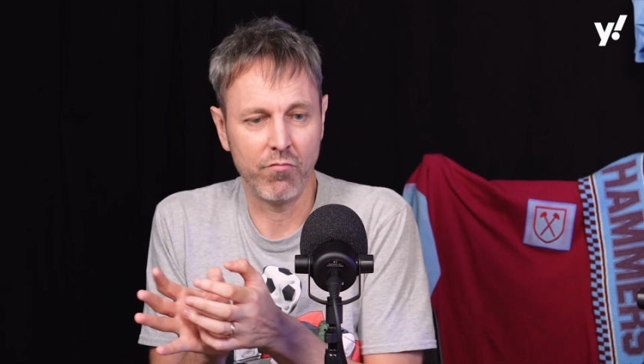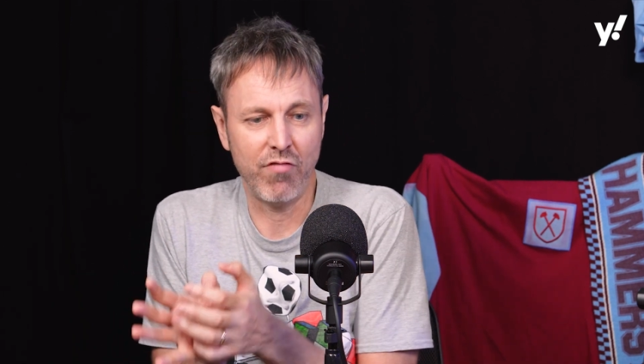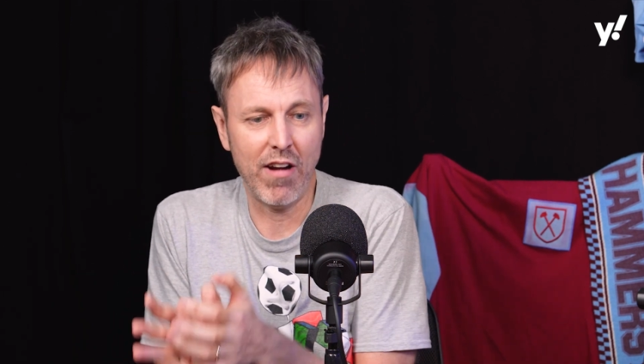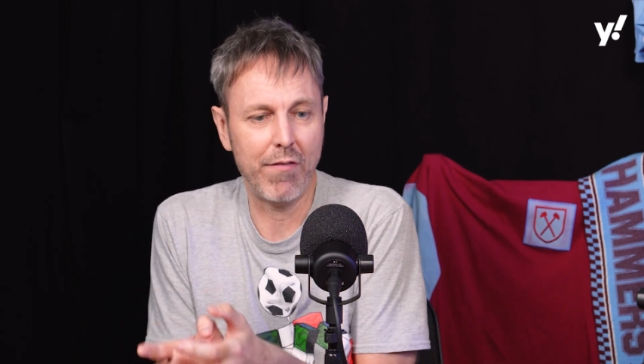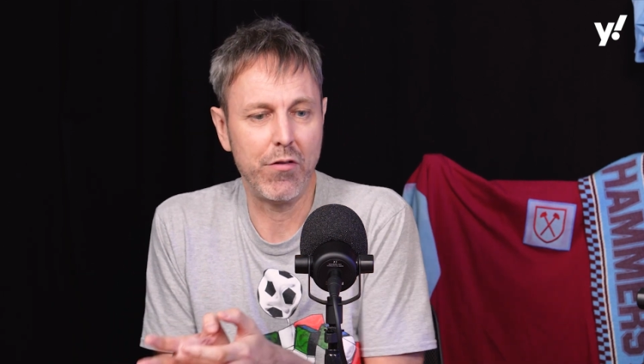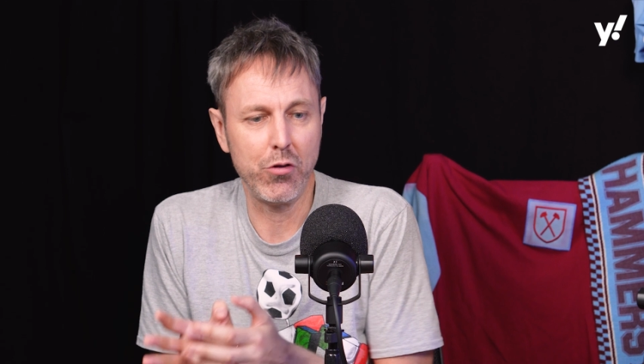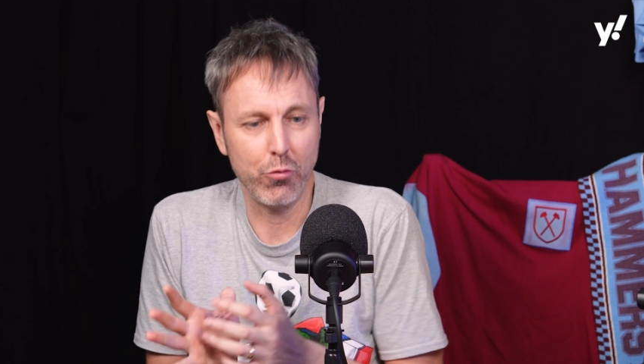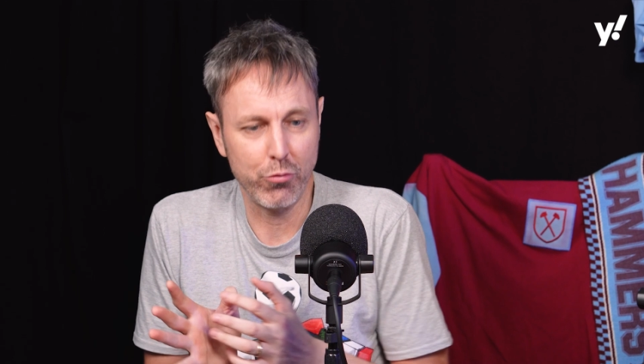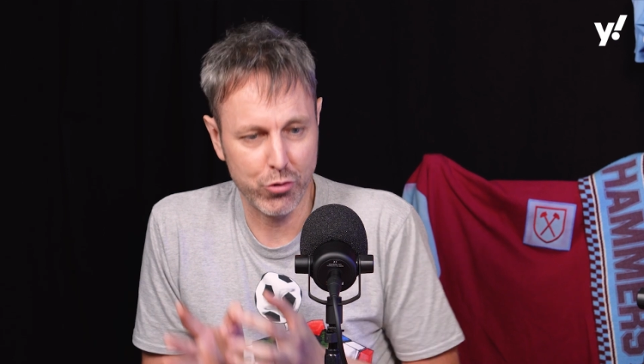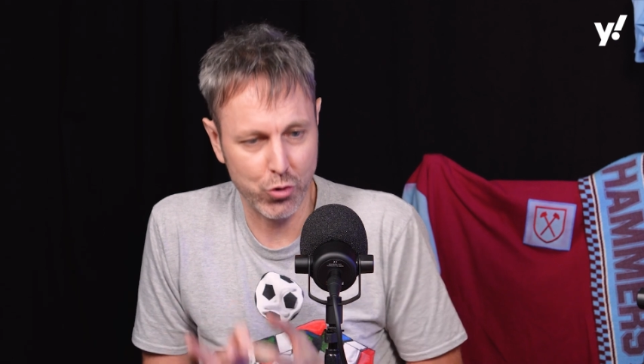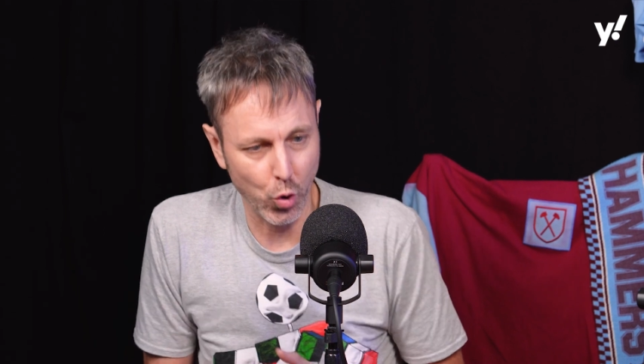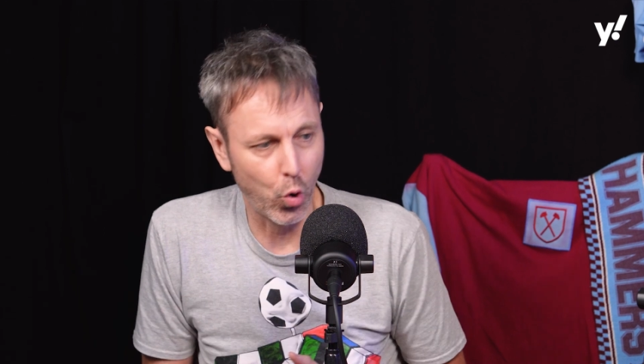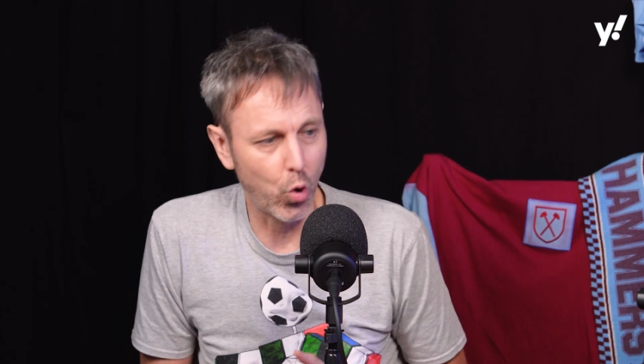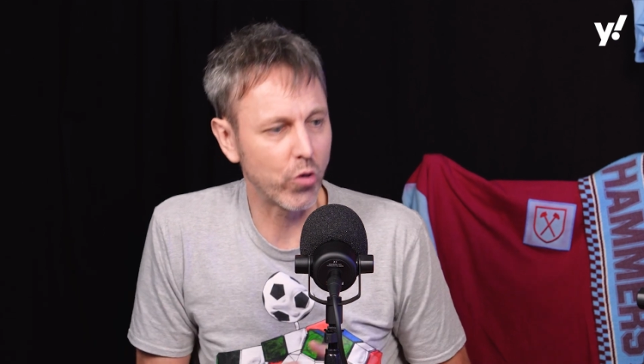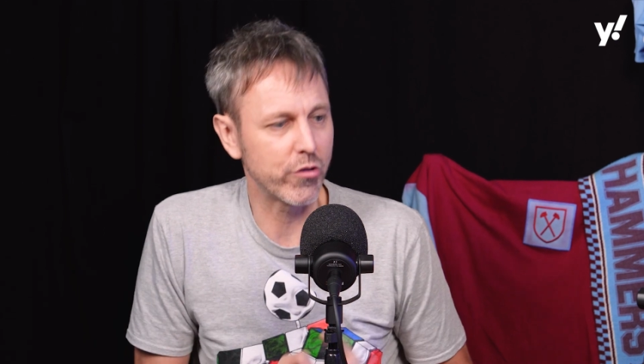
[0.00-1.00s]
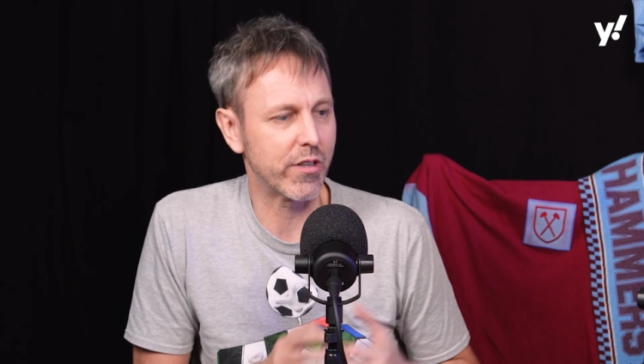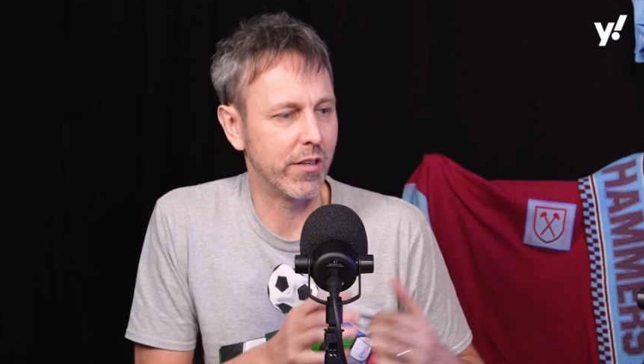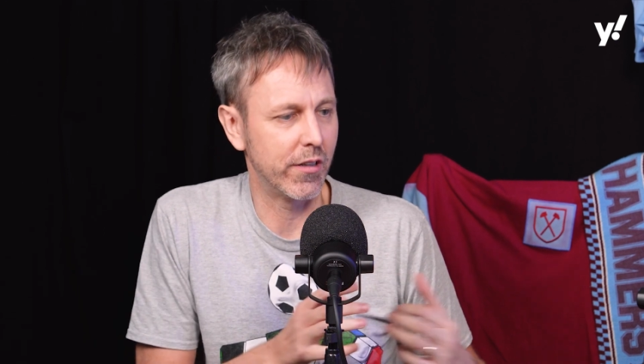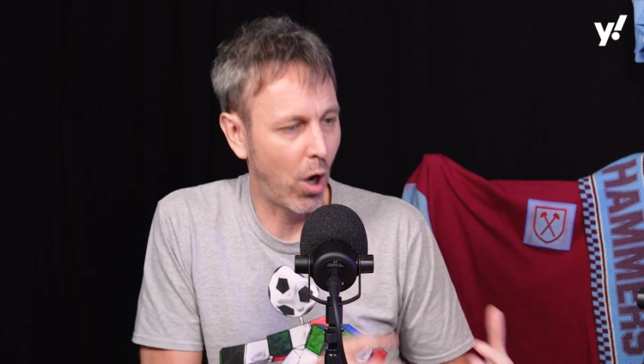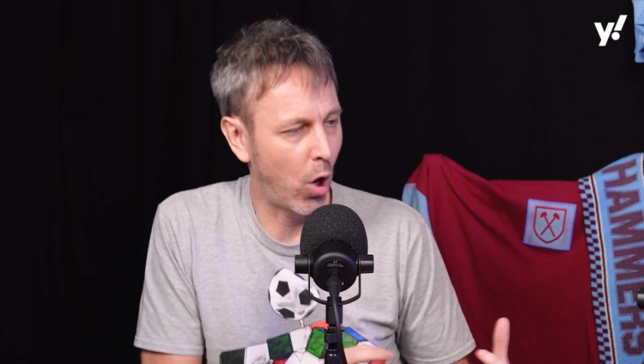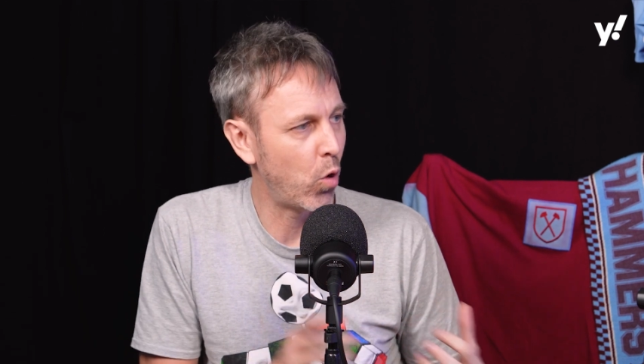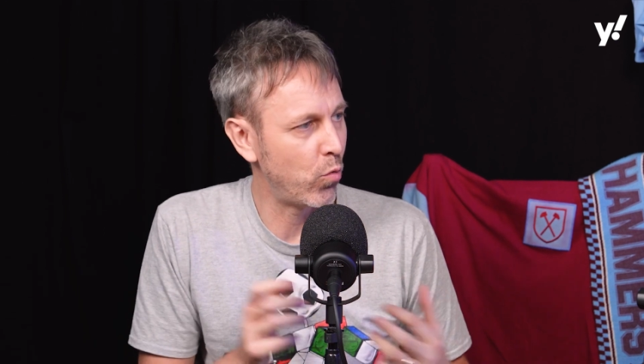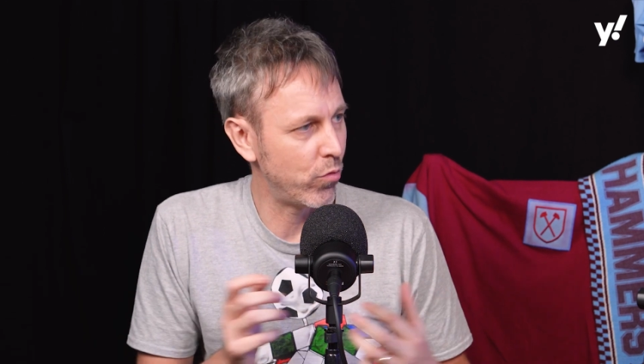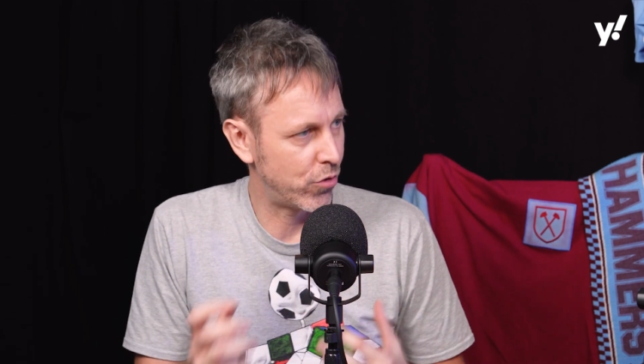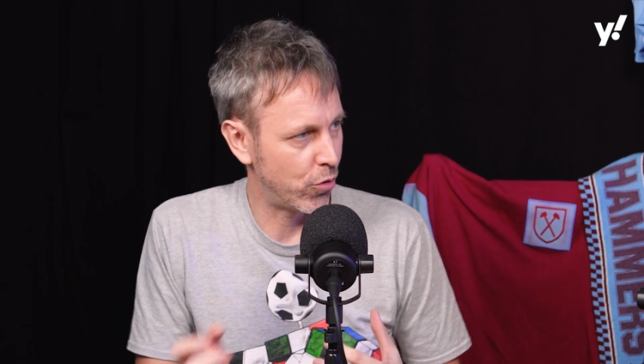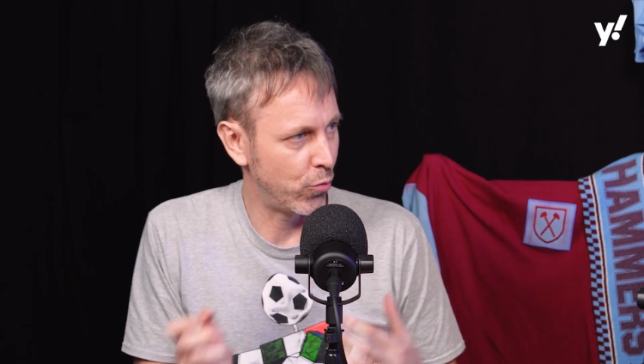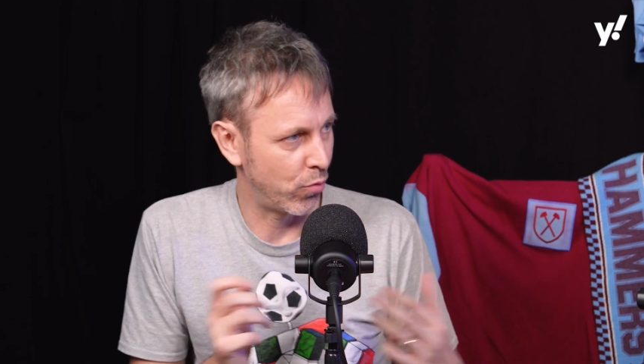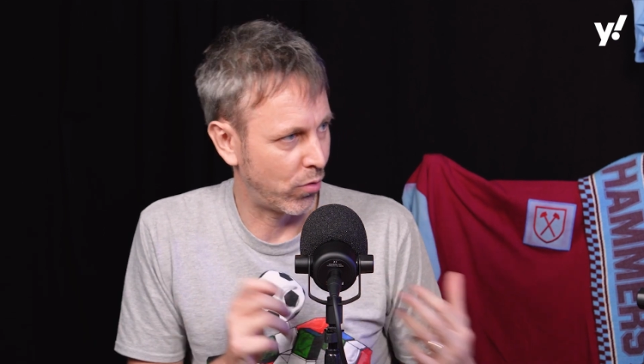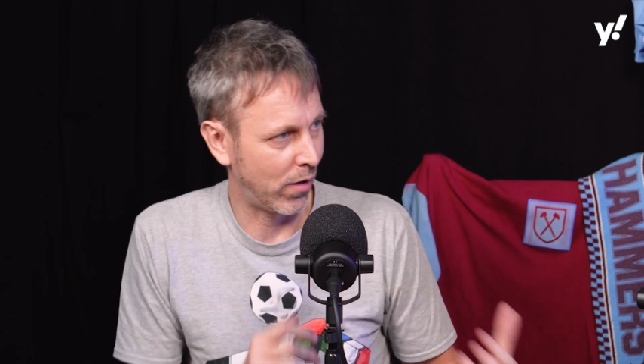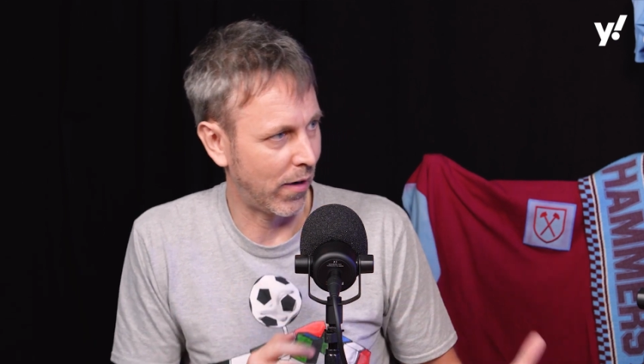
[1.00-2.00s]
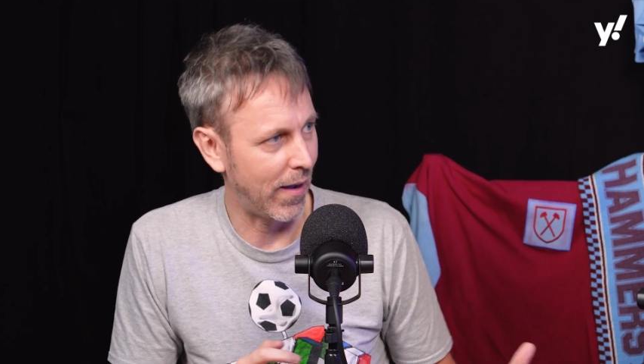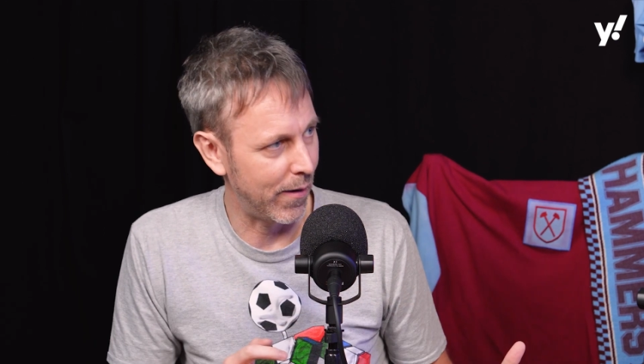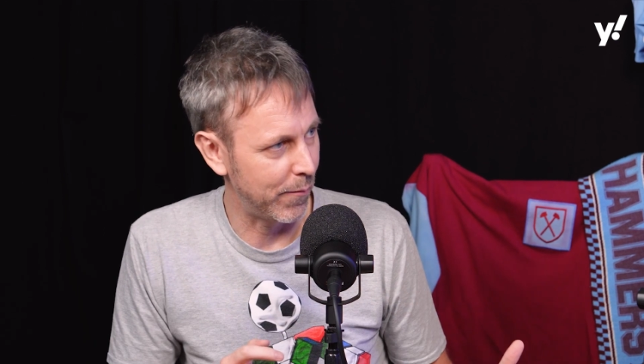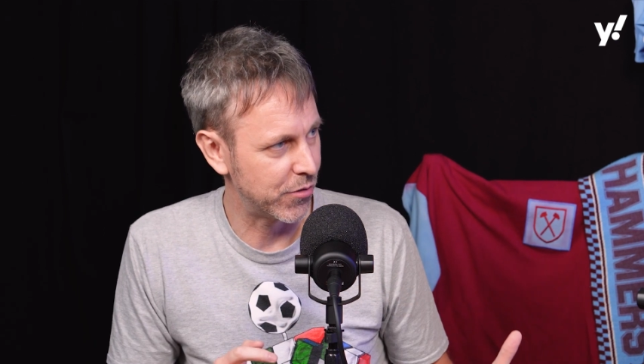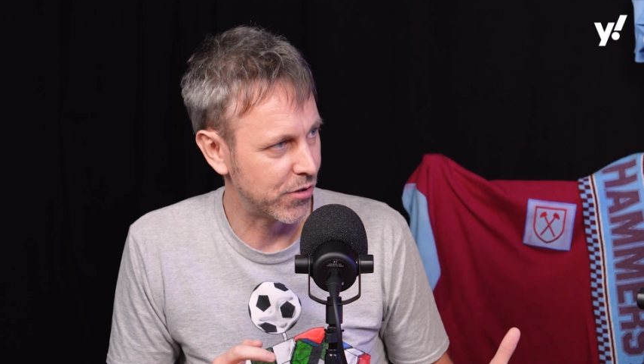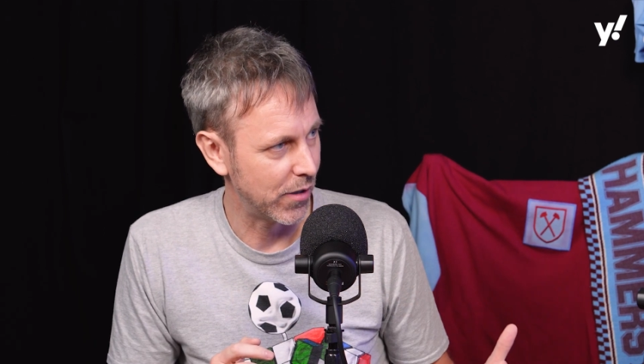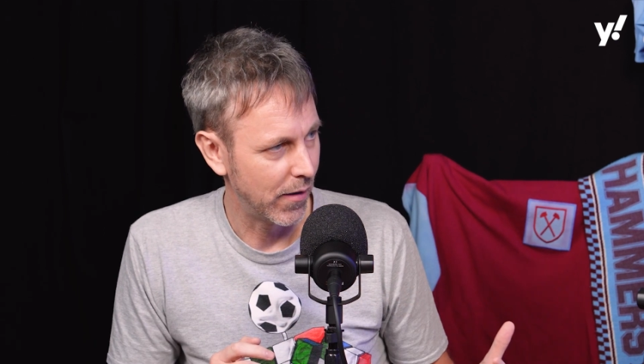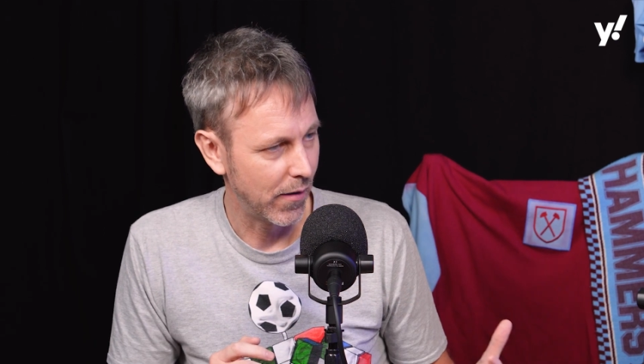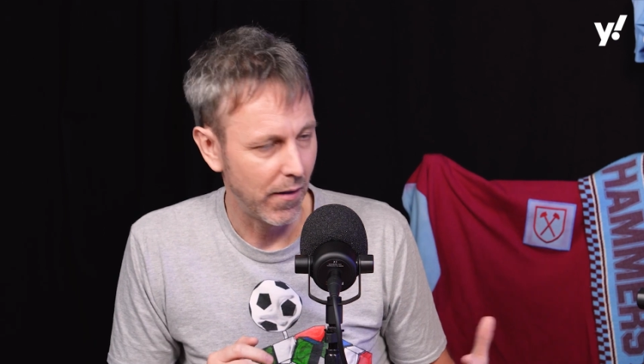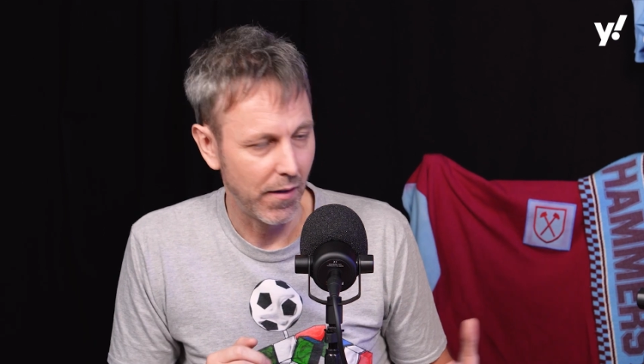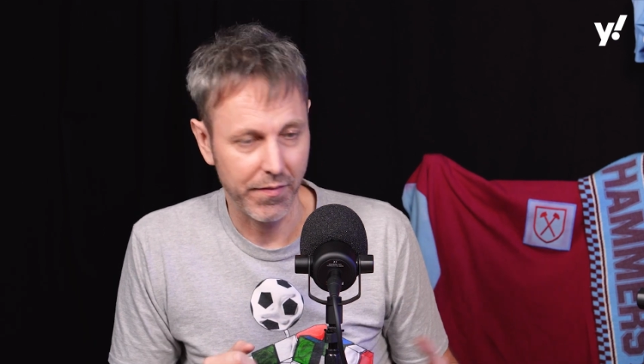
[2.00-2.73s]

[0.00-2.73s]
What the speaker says: revenue source can own two clubs.